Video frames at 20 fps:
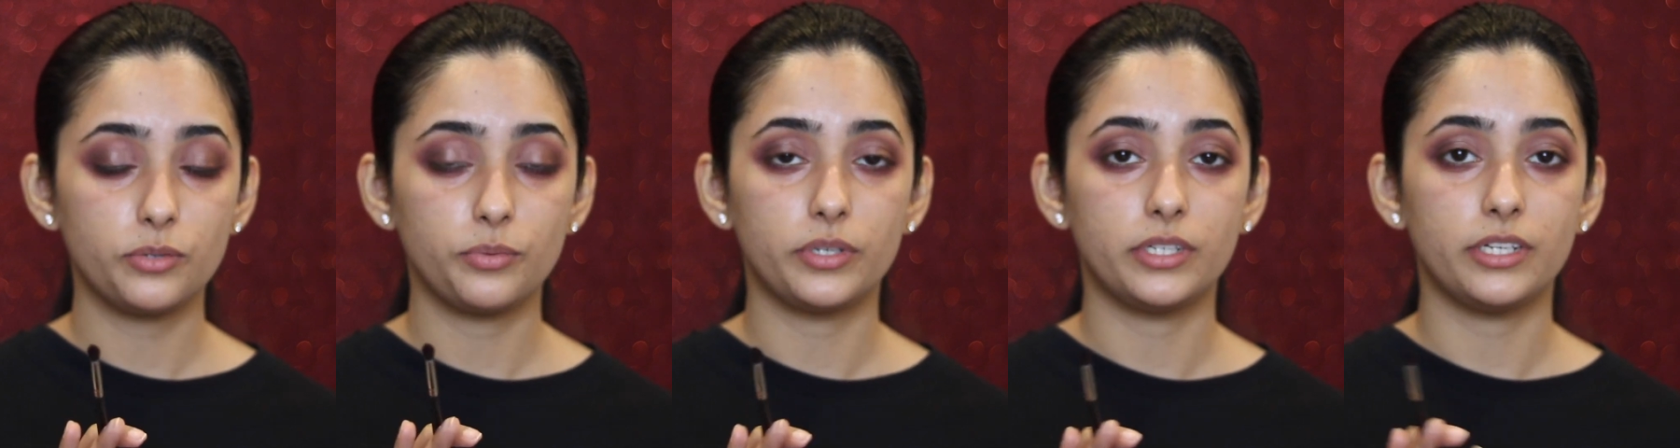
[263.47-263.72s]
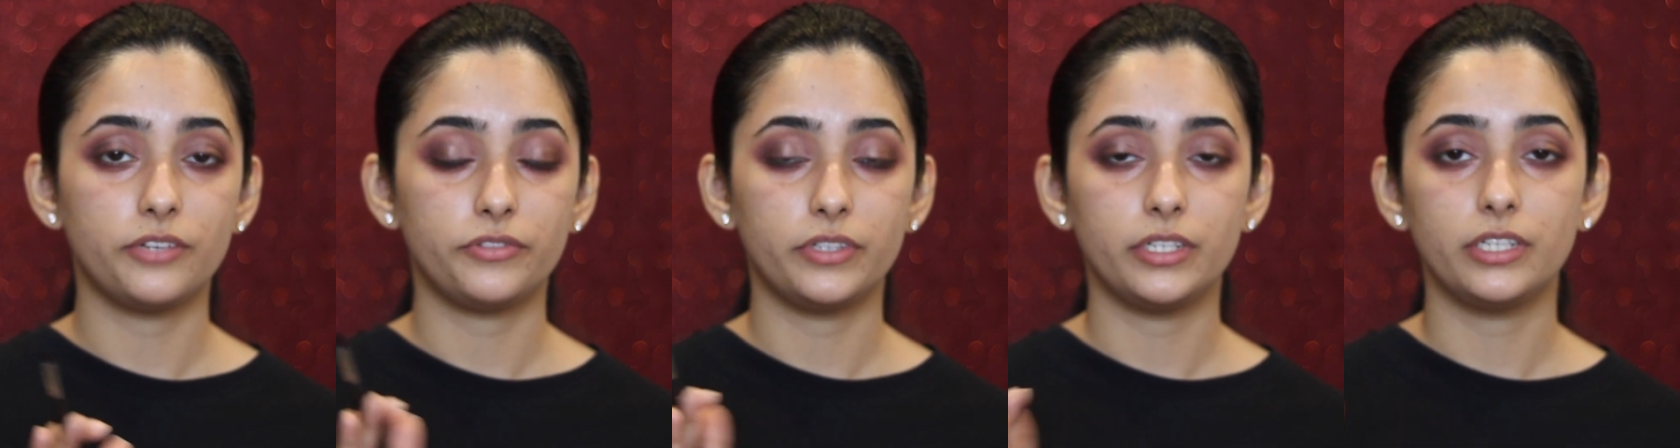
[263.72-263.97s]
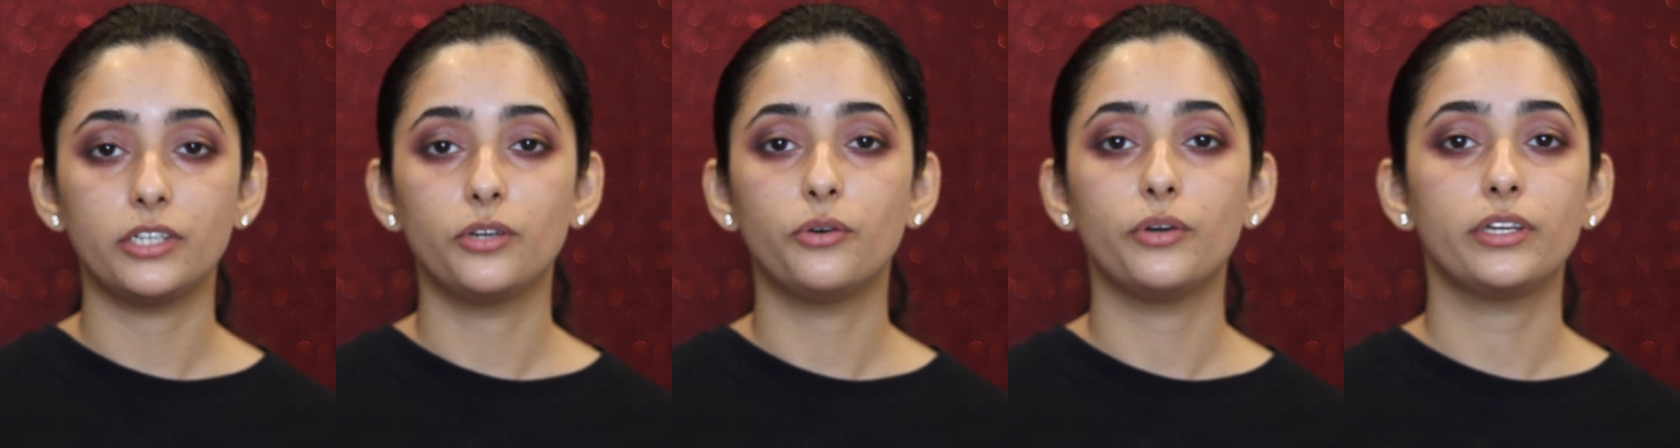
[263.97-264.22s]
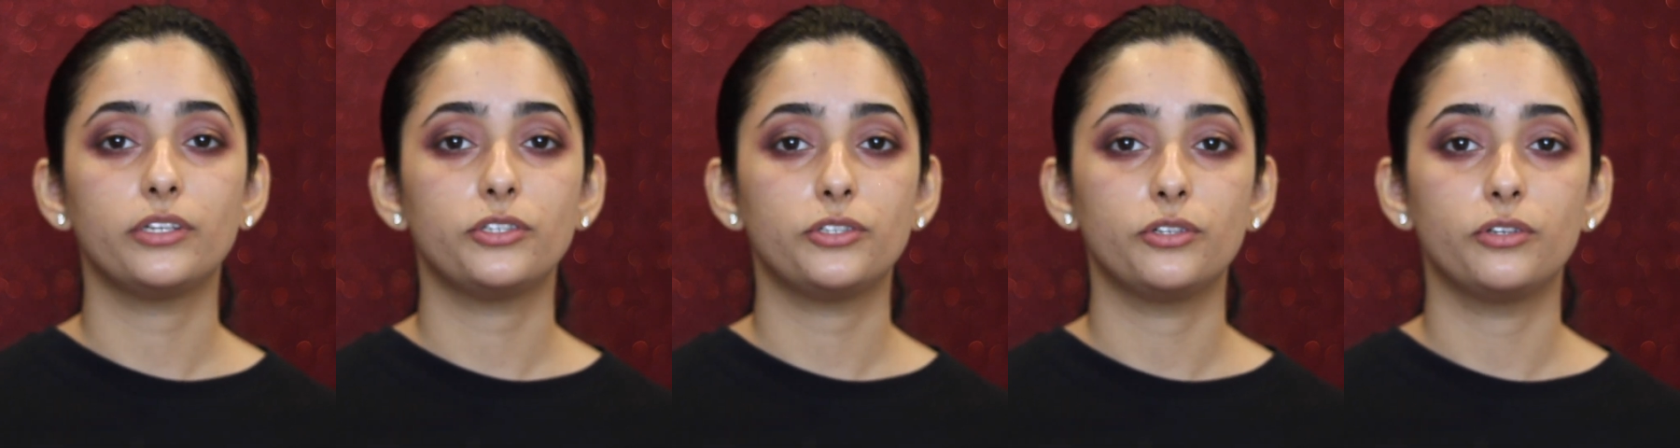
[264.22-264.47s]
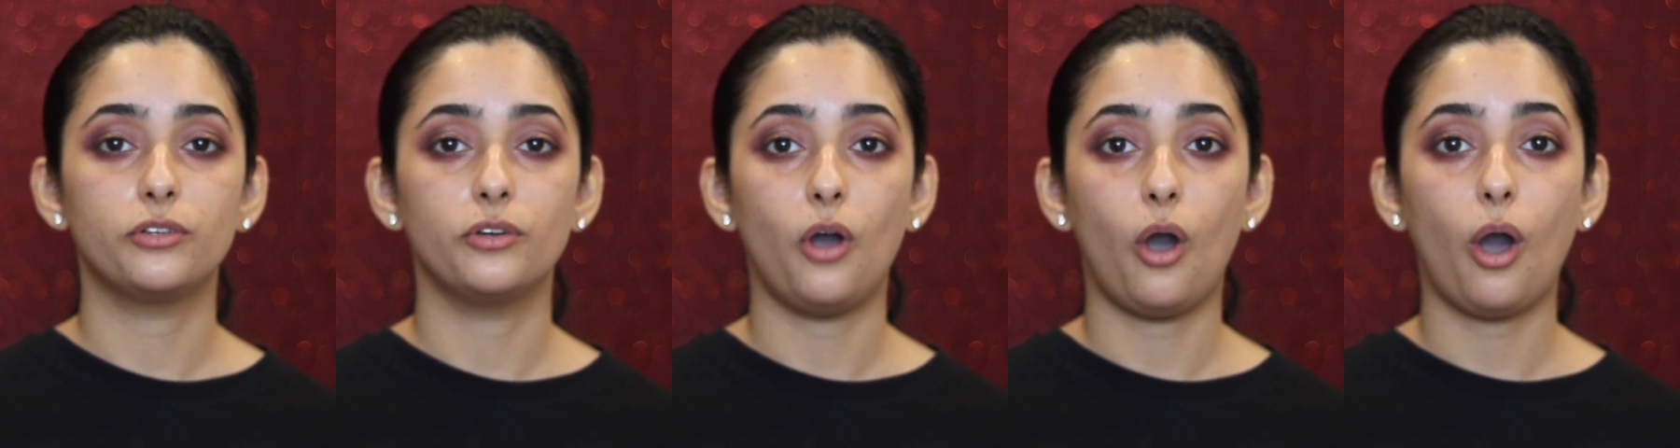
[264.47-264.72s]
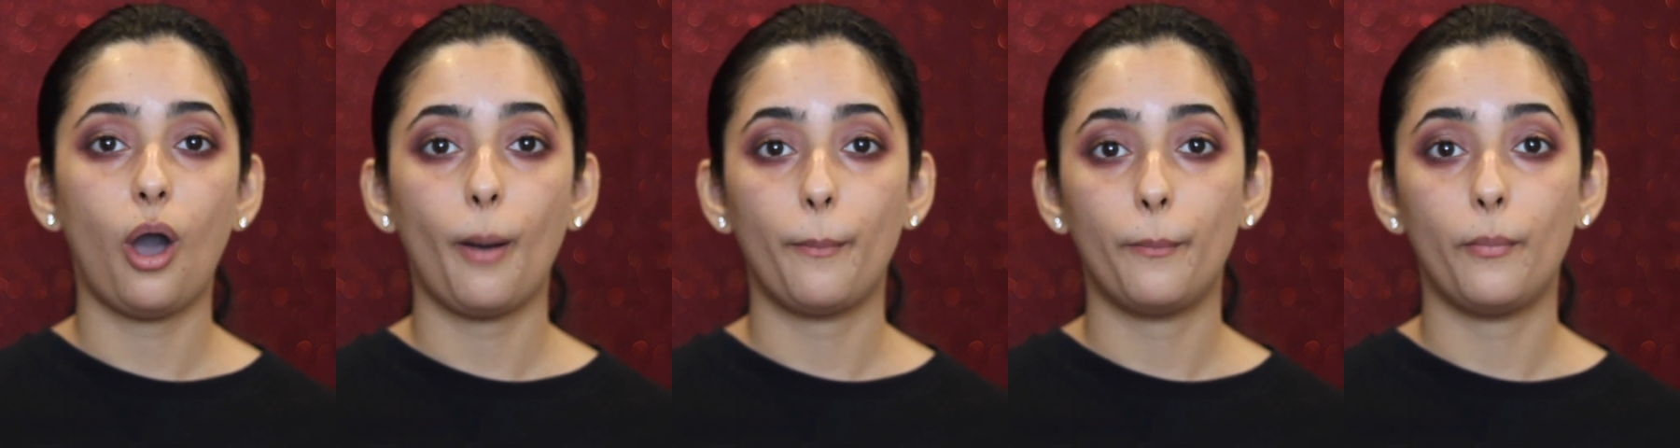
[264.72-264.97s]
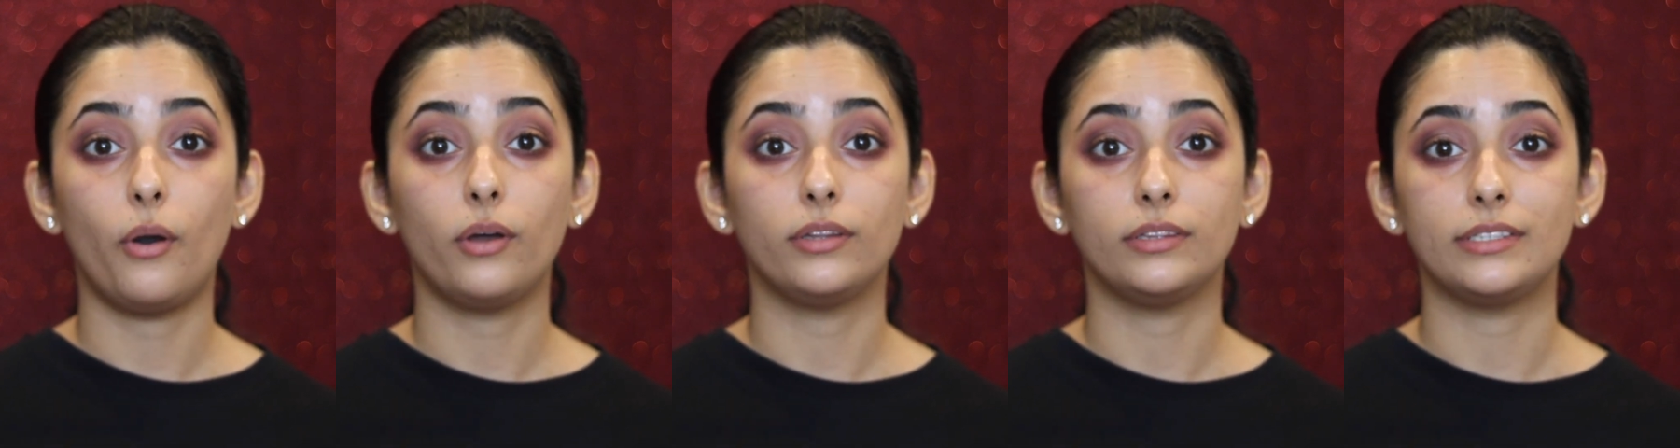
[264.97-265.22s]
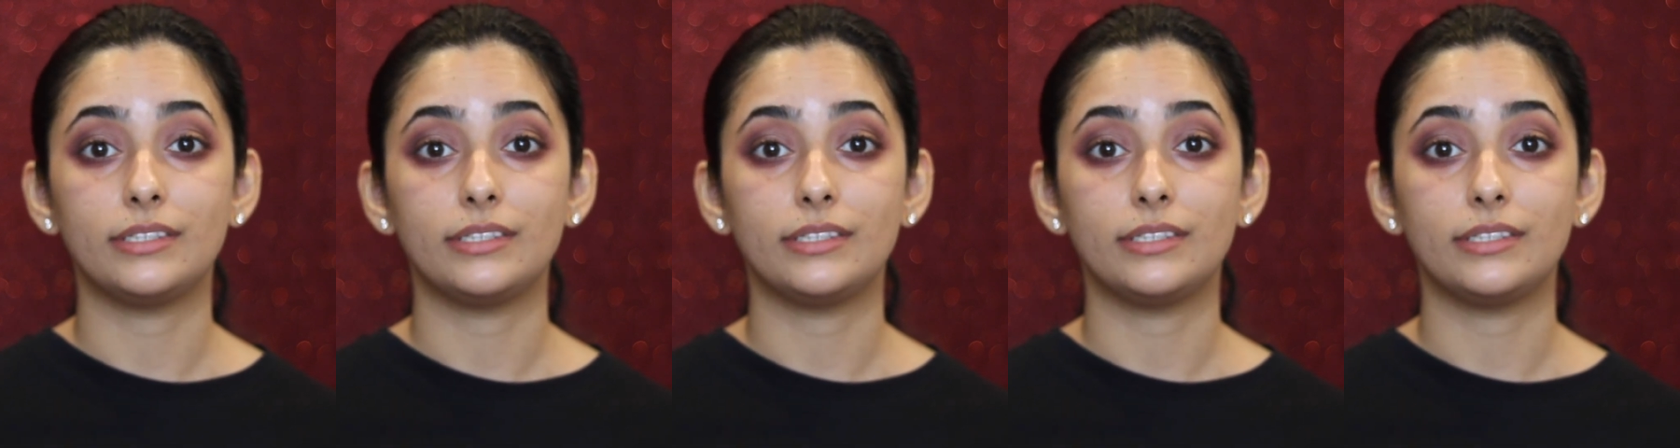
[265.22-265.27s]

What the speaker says: we're definitely going to hop on